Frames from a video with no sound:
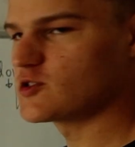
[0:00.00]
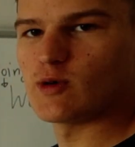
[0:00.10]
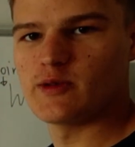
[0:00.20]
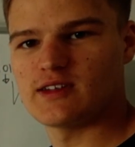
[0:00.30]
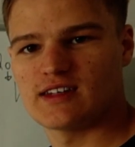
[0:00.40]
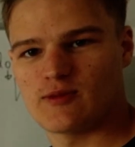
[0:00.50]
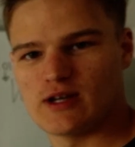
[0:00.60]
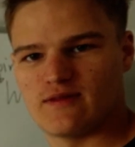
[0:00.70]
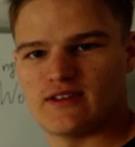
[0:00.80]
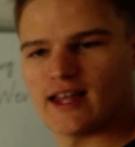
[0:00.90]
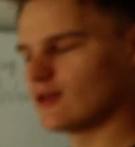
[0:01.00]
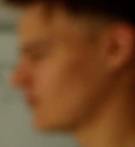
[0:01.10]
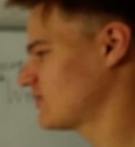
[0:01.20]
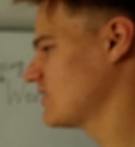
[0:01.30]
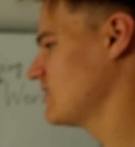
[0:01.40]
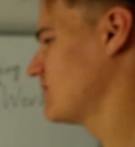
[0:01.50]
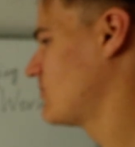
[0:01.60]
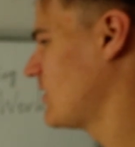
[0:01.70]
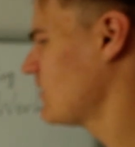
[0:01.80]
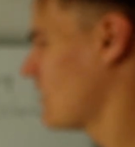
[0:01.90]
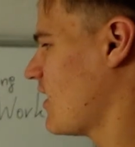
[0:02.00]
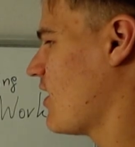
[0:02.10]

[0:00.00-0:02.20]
is one thing that we have not looked at yet, right?